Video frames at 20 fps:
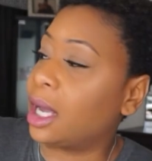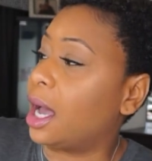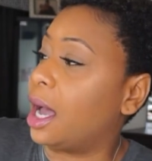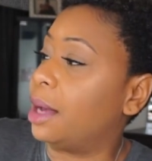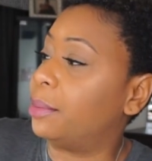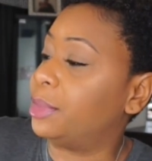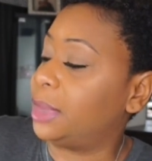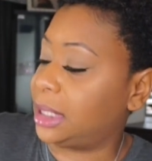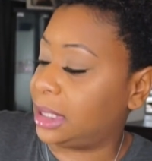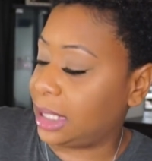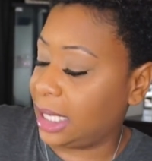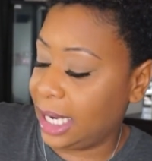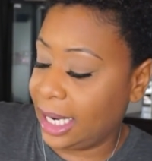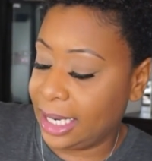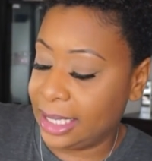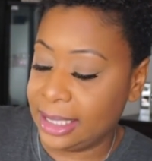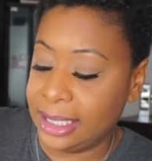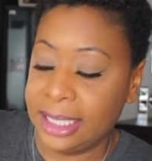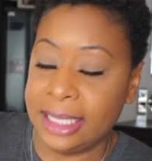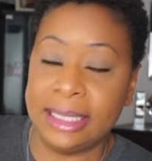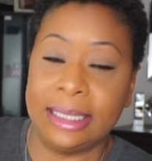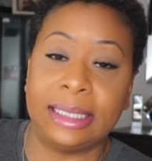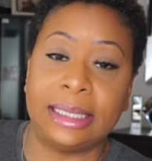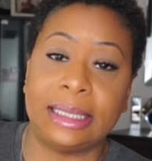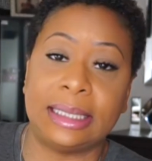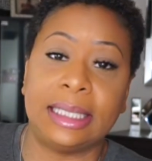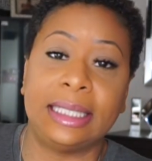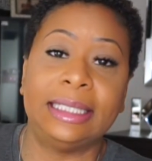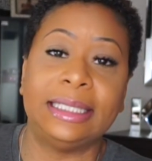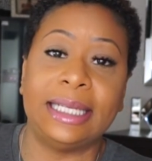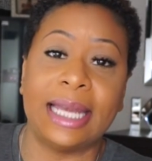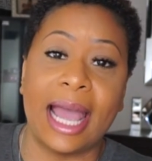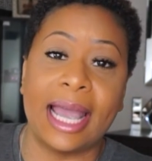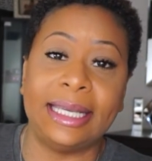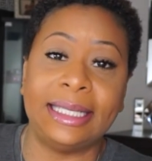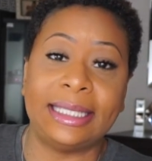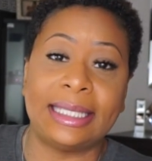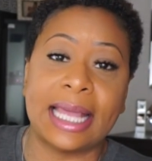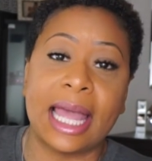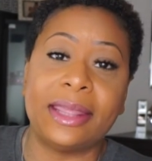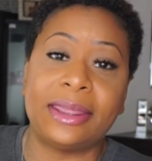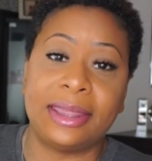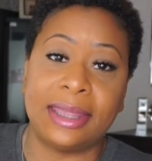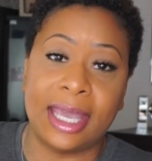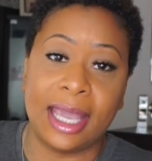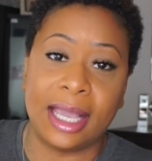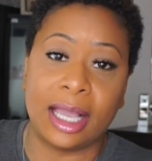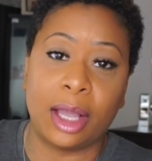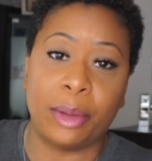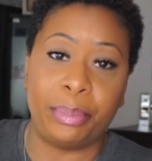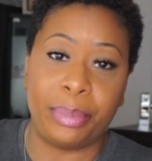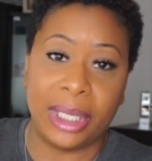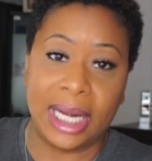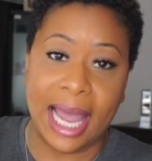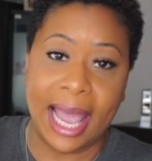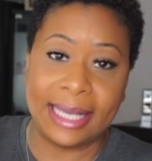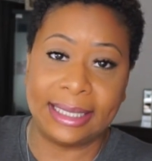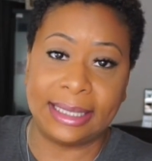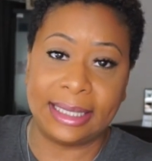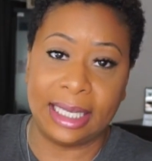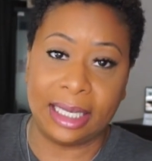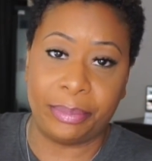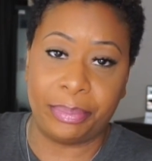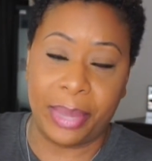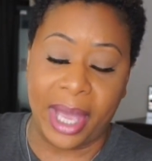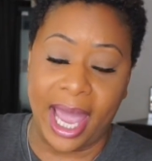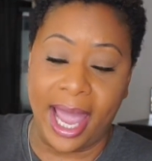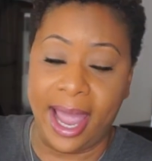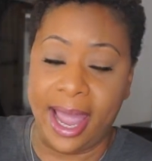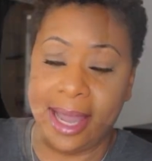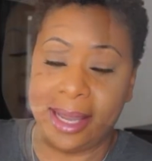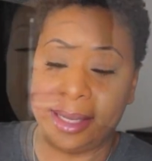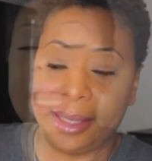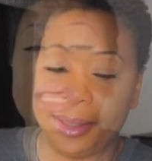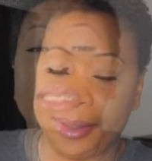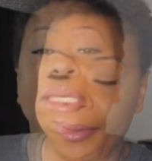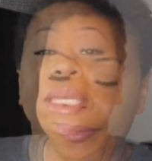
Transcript: comes in this nice thick plastic bag.